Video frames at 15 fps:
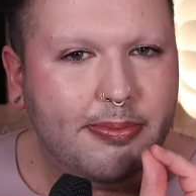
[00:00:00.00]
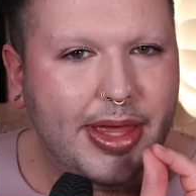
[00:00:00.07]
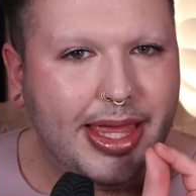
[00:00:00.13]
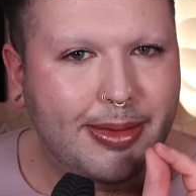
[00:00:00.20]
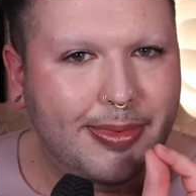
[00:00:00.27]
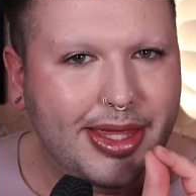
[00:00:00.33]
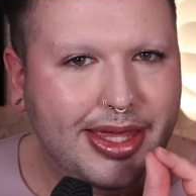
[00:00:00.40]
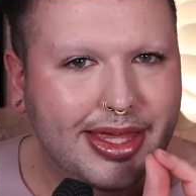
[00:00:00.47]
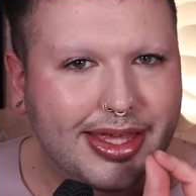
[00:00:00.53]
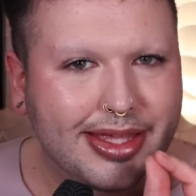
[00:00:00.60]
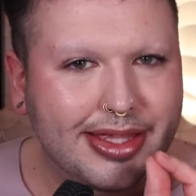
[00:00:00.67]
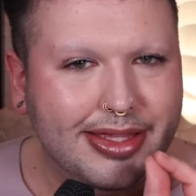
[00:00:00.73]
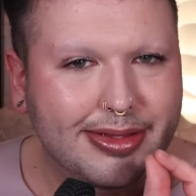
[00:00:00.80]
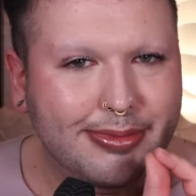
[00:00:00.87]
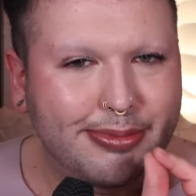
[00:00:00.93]
baby,
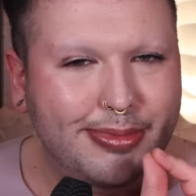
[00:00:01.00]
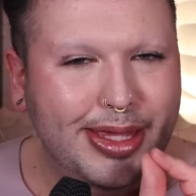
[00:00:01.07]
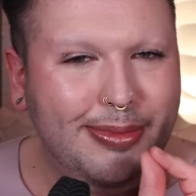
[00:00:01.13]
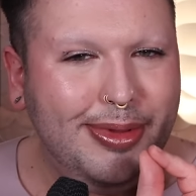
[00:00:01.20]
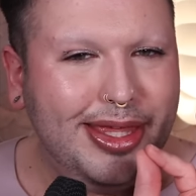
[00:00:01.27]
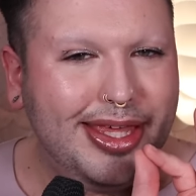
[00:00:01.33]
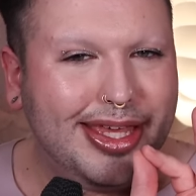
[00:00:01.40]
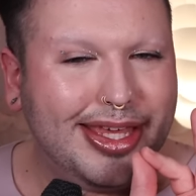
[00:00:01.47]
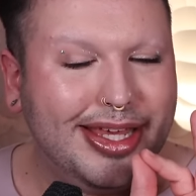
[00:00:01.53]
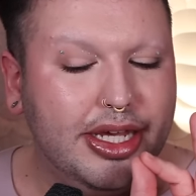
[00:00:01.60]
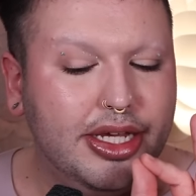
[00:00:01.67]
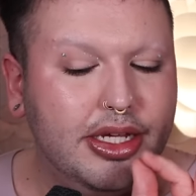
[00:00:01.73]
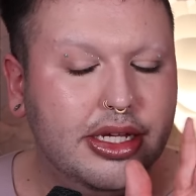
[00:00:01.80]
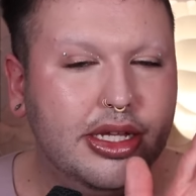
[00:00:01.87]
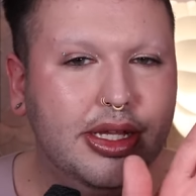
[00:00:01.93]
baby.
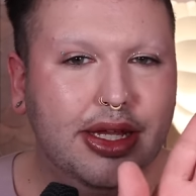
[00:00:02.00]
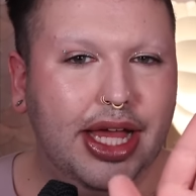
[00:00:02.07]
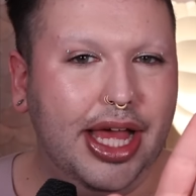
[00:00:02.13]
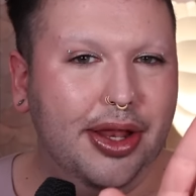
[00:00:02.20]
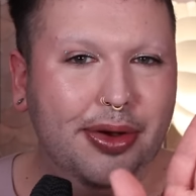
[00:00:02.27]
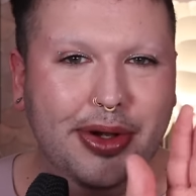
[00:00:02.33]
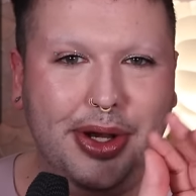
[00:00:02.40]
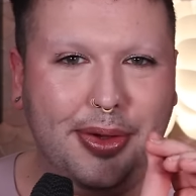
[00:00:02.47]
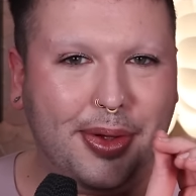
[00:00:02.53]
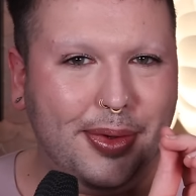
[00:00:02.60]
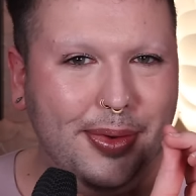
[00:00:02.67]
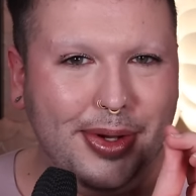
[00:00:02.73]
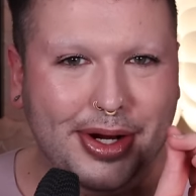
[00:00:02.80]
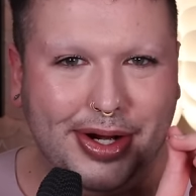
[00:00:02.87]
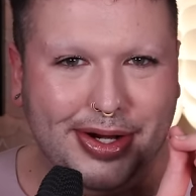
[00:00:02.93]
I don't know
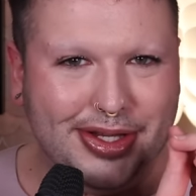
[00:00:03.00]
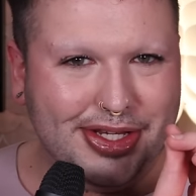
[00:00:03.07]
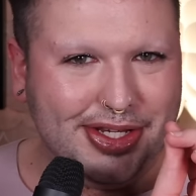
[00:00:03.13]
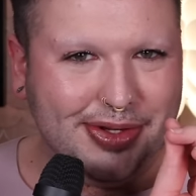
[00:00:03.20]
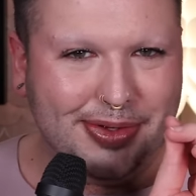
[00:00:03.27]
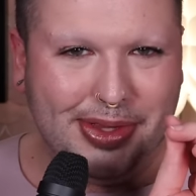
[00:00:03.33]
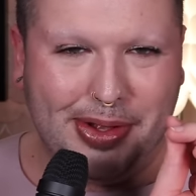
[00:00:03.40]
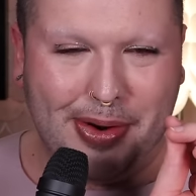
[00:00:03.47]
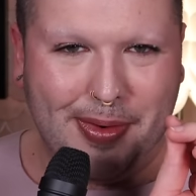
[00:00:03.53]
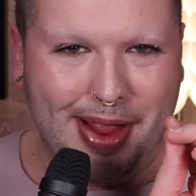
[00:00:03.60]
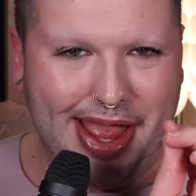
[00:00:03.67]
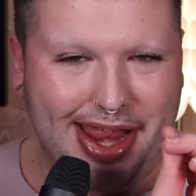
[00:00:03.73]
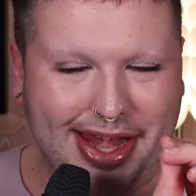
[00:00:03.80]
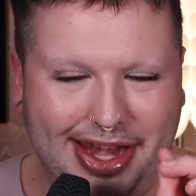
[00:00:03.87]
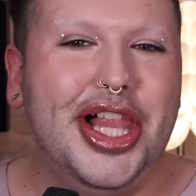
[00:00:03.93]
who hurt you, Lauren.